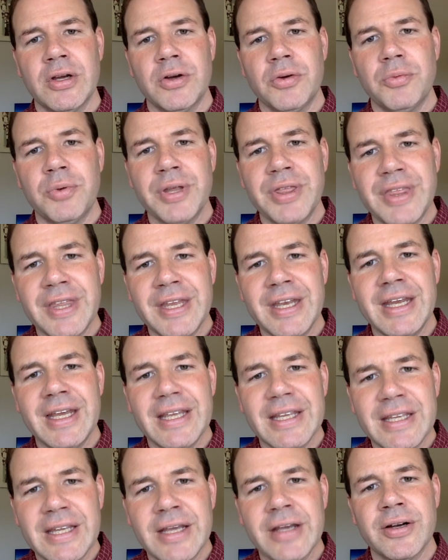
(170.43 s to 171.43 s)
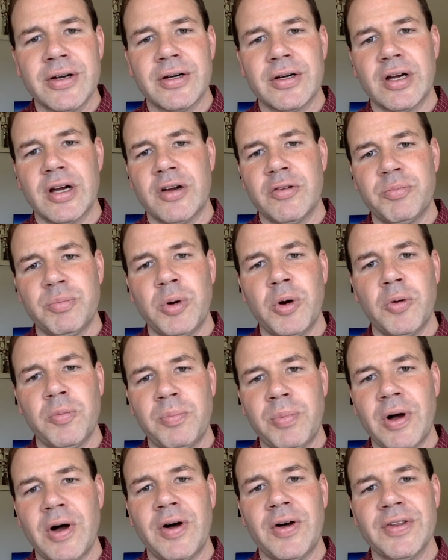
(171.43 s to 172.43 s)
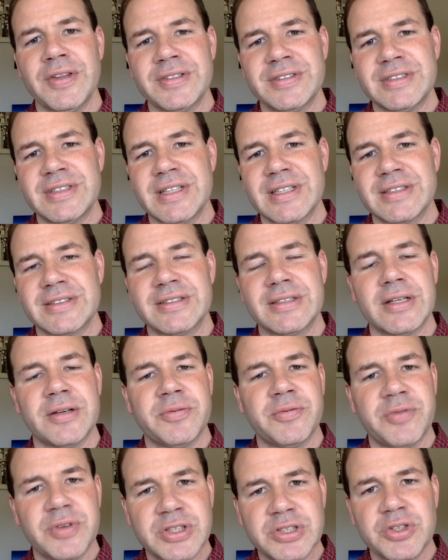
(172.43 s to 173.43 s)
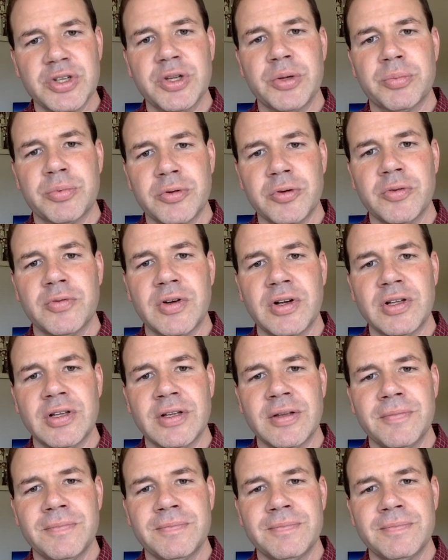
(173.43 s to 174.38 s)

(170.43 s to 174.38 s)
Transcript: within a year of Pope Paul VI's official approval,